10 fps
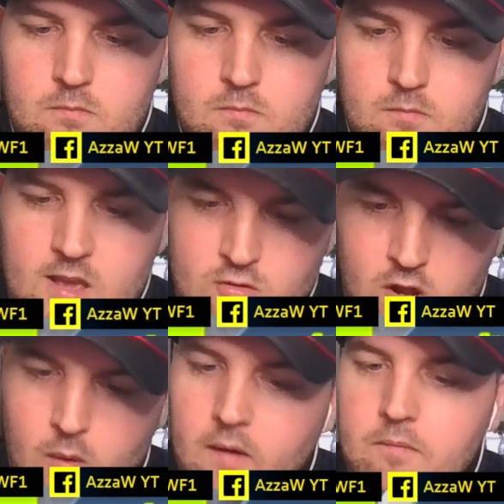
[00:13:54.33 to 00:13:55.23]
It's
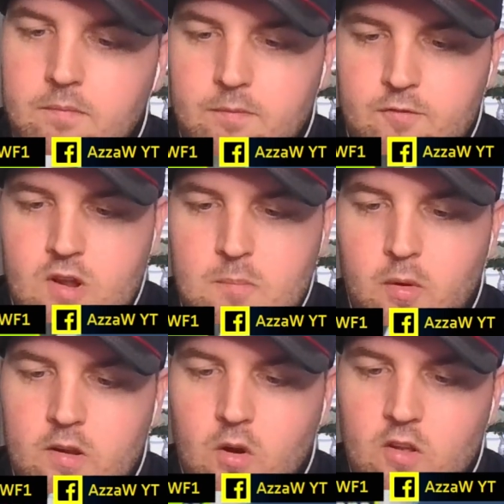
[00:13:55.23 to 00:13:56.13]
lower.
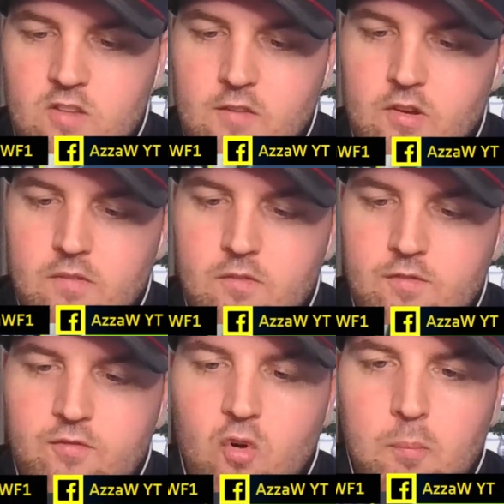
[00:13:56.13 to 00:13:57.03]
3.97.
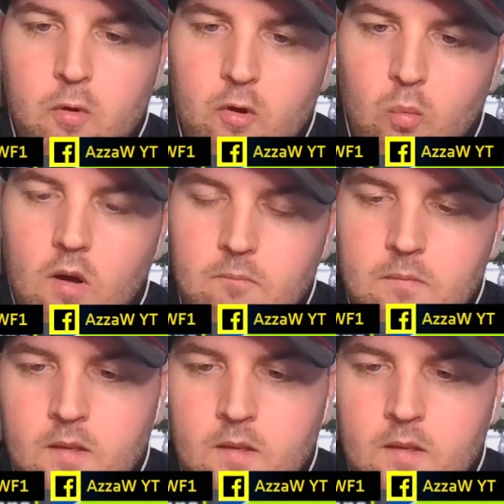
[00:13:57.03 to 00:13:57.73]
4.1.